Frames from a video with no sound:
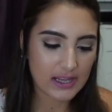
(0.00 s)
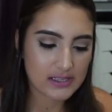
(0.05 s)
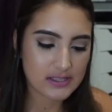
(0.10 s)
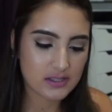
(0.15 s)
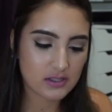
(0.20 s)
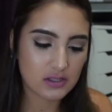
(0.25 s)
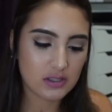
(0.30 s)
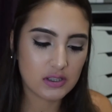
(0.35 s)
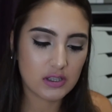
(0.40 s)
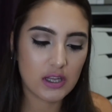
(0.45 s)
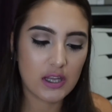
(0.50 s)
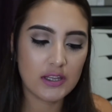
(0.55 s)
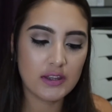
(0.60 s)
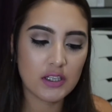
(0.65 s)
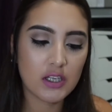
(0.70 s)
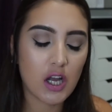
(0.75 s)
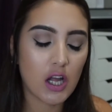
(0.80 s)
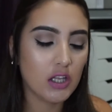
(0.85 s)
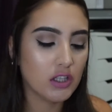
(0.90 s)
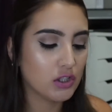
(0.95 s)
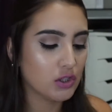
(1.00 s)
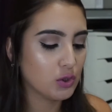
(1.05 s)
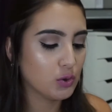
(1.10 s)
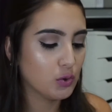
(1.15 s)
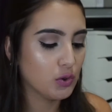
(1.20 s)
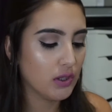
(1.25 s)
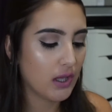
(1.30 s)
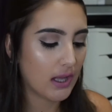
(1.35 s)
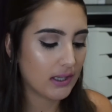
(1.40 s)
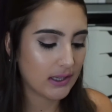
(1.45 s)
It's in the color
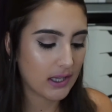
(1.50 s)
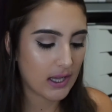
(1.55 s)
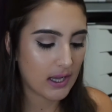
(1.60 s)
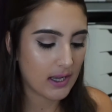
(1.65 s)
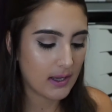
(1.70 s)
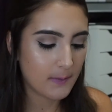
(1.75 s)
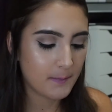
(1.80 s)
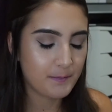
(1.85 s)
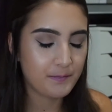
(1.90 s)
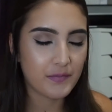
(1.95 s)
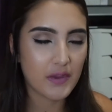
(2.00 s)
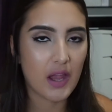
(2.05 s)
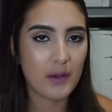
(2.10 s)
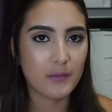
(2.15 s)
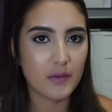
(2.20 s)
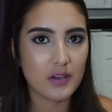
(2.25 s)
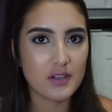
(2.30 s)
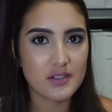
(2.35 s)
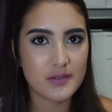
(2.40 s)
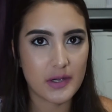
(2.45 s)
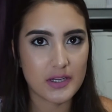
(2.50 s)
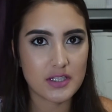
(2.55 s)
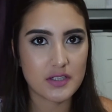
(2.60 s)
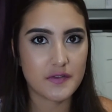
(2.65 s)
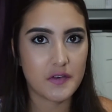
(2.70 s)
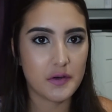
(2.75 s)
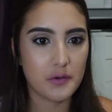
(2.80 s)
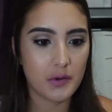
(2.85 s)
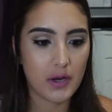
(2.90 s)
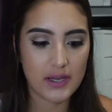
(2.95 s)
Ooh La La. I'm gonna swatch it
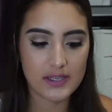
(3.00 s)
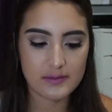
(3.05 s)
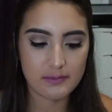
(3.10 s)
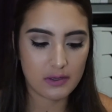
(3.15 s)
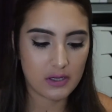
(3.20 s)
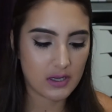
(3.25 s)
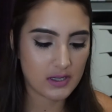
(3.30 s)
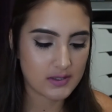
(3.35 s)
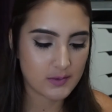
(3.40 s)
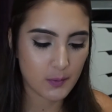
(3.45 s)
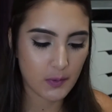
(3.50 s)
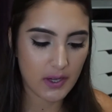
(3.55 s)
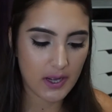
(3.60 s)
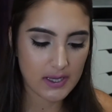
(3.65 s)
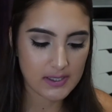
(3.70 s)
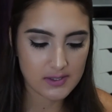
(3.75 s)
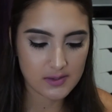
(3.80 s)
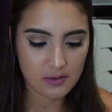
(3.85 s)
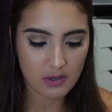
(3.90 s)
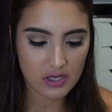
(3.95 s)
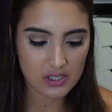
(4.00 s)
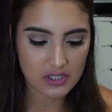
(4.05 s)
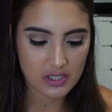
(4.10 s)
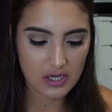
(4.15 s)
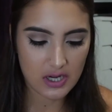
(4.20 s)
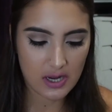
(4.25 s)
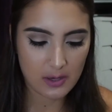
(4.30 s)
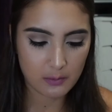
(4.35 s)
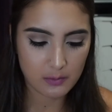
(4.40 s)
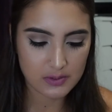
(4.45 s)
for you guys because when I swatched
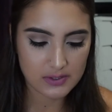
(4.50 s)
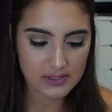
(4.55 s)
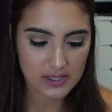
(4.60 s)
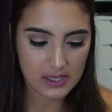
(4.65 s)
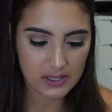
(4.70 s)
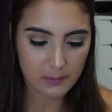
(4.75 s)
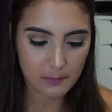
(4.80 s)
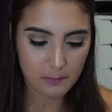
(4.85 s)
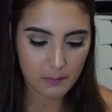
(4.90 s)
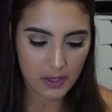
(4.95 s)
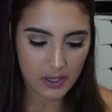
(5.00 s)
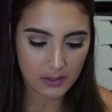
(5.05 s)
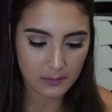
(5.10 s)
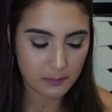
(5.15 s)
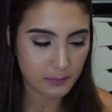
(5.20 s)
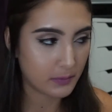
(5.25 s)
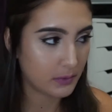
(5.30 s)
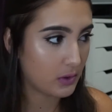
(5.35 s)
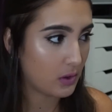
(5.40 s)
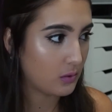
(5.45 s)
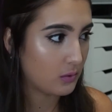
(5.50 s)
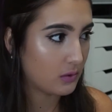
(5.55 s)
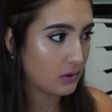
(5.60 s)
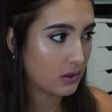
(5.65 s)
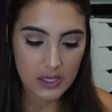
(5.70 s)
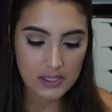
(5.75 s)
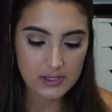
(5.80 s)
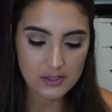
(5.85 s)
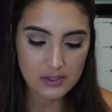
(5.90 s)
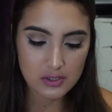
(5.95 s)
it, I was like mind blown.
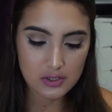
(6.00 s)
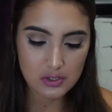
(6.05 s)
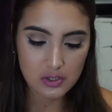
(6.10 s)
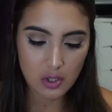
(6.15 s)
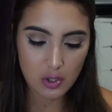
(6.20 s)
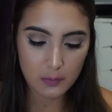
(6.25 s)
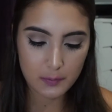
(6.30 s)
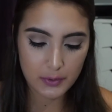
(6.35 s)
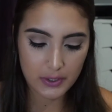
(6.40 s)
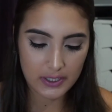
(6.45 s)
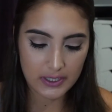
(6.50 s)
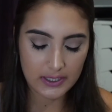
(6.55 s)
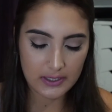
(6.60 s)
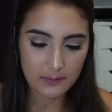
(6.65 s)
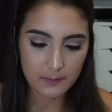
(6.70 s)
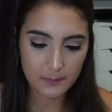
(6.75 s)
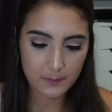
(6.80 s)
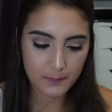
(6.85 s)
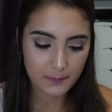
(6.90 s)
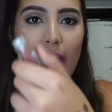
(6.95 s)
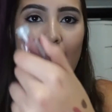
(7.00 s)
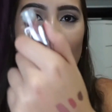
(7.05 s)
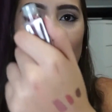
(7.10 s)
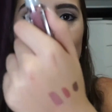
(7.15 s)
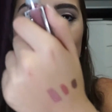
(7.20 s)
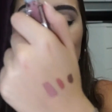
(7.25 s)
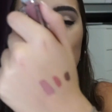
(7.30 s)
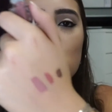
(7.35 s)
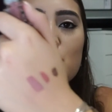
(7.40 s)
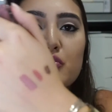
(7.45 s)
It's so pretty. And
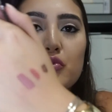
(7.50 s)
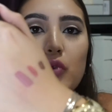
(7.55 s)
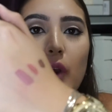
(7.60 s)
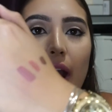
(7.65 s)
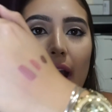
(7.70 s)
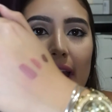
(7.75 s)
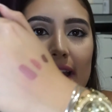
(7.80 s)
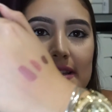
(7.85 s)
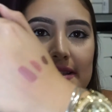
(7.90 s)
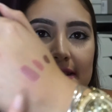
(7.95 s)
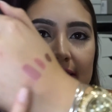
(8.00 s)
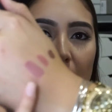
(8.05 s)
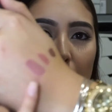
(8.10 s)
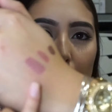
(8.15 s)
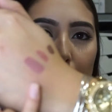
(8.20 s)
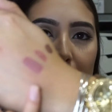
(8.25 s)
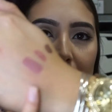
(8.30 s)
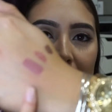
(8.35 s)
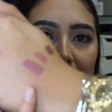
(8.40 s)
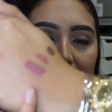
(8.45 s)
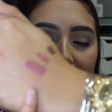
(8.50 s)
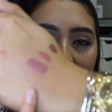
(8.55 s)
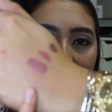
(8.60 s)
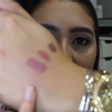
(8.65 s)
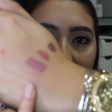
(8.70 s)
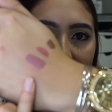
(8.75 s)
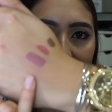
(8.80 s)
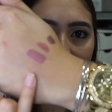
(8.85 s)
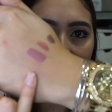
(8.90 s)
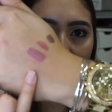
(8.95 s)
it dries
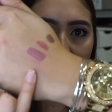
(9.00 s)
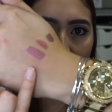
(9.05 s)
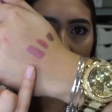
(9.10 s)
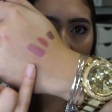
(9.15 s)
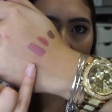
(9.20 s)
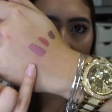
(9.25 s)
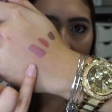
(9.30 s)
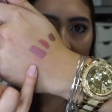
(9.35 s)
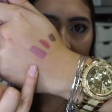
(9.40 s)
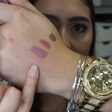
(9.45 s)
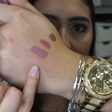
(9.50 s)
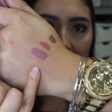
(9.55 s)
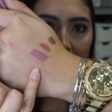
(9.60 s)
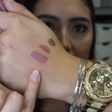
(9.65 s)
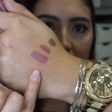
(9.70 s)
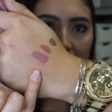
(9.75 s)
completely matte.